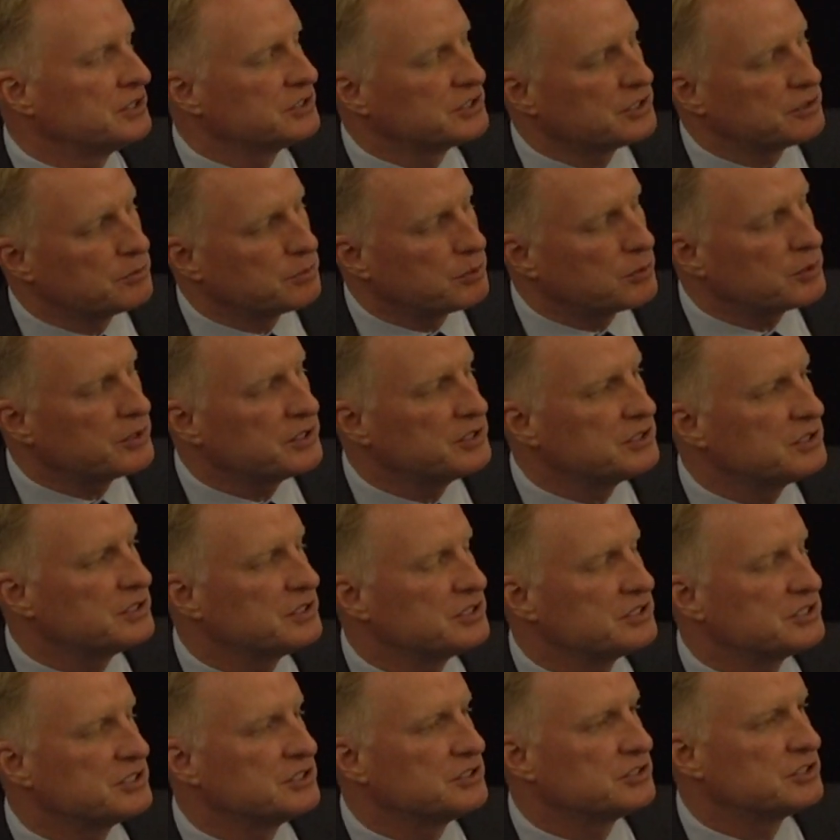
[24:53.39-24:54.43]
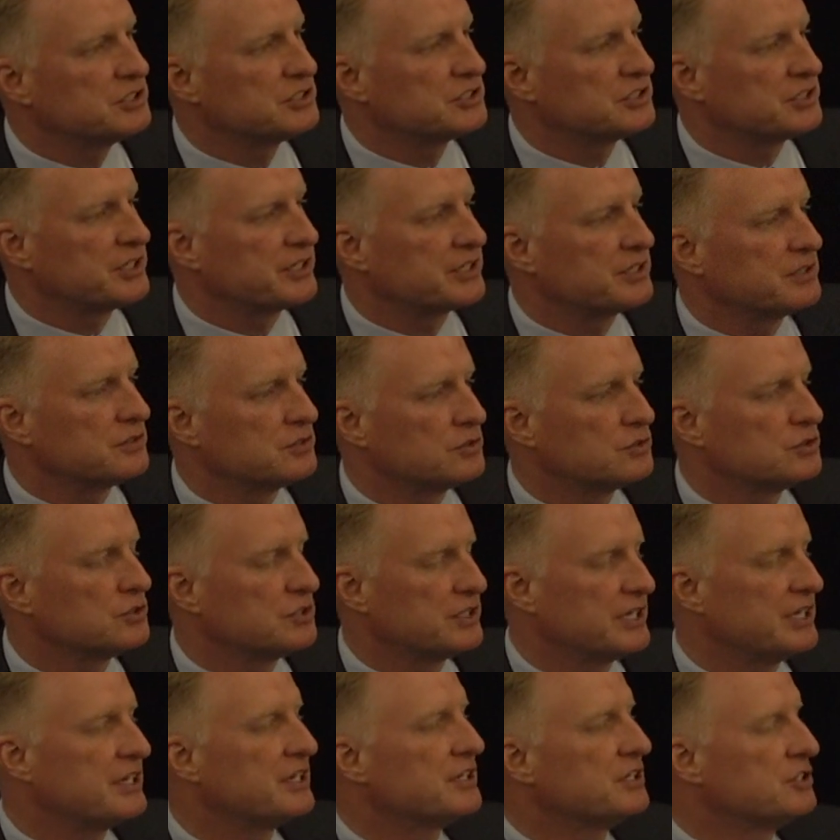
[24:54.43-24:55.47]
the point isn't just like
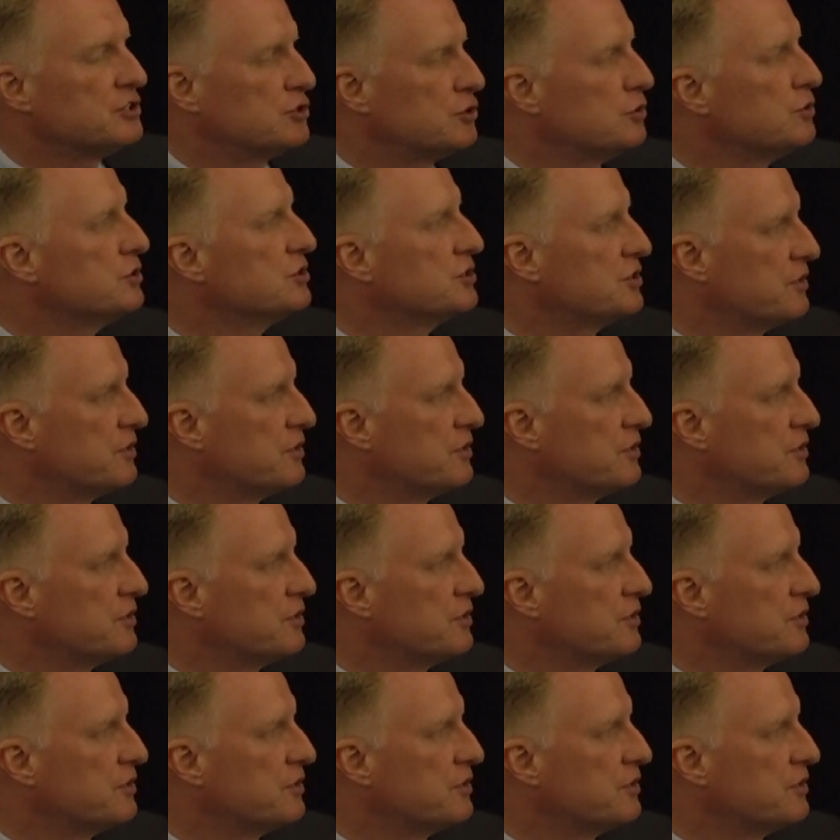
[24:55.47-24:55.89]
getting the students